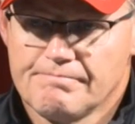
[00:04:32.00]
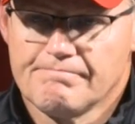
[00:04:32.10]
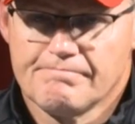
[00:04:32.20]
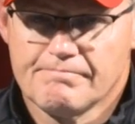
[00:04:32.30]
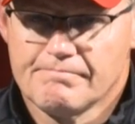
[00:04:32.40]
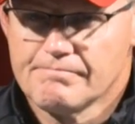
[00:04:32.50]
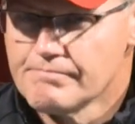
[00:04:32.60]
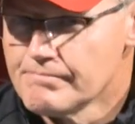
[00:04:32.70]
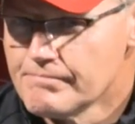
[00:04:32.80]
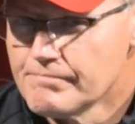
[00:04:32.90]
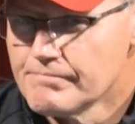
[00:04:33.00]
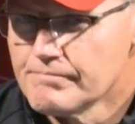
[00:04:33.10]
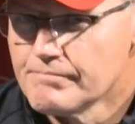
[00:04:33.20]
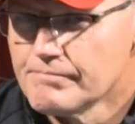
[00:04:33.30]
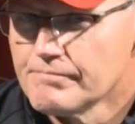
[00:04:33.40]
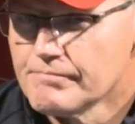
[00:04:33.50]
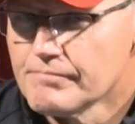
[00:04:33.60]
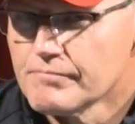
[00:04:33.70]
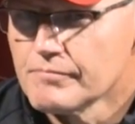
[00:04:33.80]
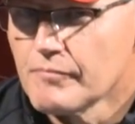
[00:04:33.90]

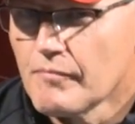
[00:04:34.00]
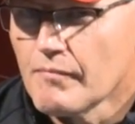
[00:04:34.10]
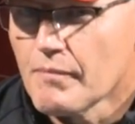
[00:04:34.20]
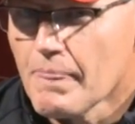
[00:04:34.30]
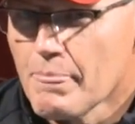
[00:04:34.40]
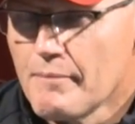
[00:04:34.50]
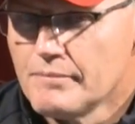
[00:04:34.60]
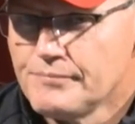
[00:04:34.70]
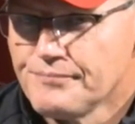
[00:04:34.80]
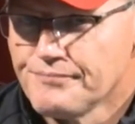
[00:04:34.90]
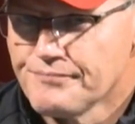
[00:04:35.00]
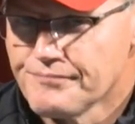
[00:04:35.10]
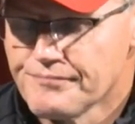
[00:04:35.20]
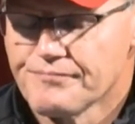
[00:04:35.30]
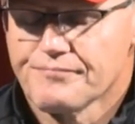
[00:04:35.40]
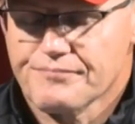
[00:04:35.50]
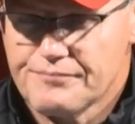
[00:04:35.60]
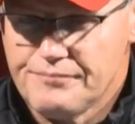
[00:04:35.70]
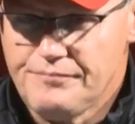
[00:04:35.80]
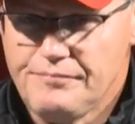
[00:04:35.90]

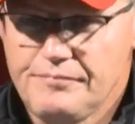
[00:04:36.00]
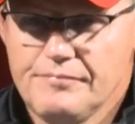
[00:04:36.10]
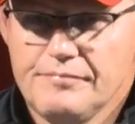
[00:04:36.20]
Nobody speaks.